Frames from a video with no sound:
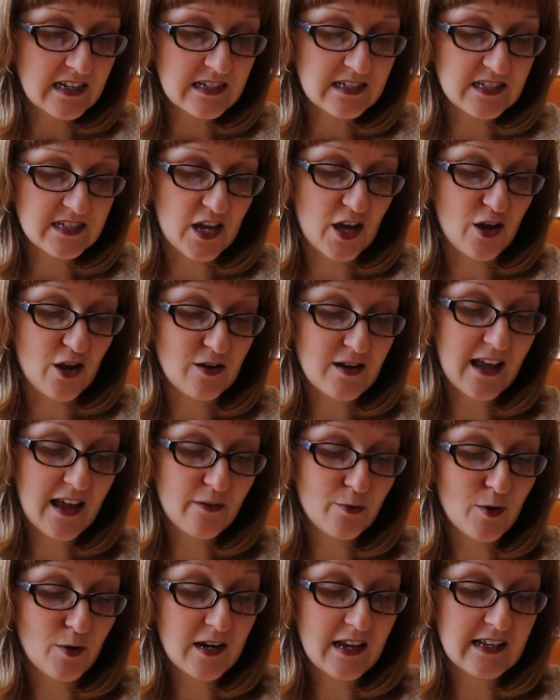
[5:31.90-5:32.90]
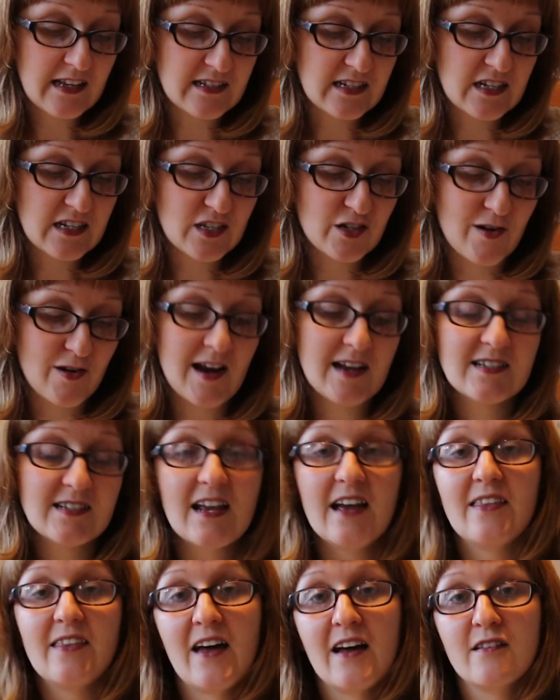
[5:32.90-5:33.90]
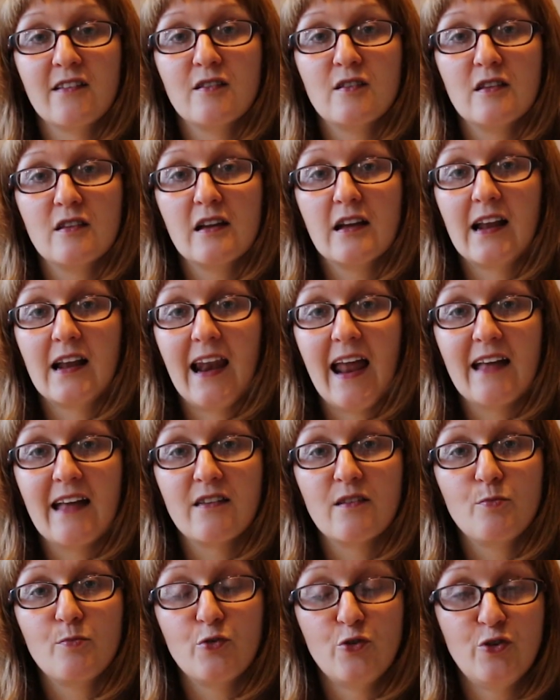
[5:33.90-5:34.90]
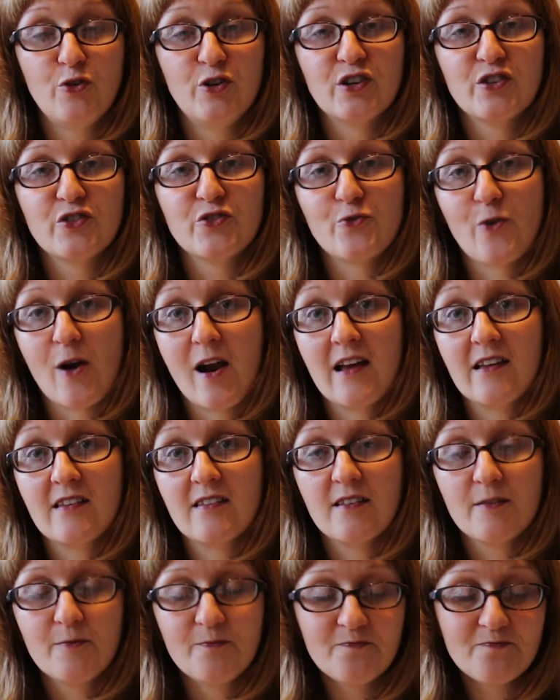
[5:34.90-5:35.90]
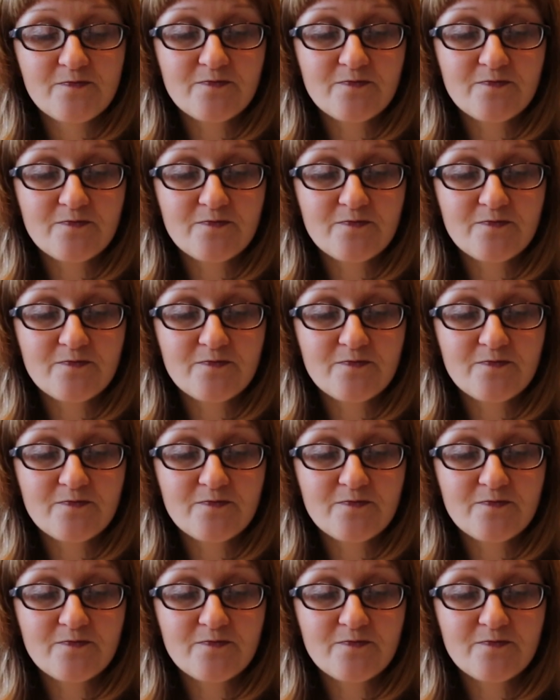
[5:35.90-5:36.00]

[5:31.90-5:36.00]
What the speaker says: So next one is another dress, and that's Colette's Prudence dress.